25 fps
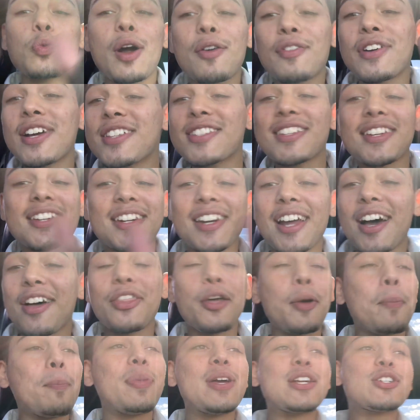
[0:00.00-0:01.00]
cause
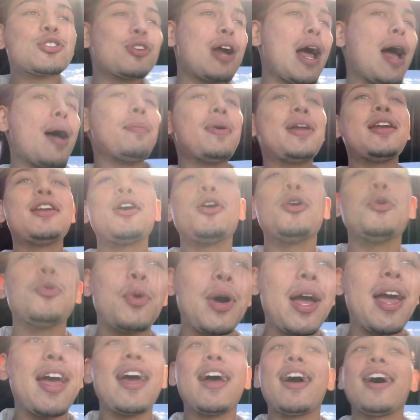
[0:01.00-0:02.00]
another bitch grabbing the
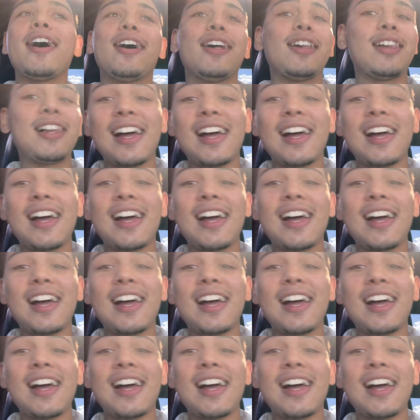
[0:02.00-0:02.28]
wheel.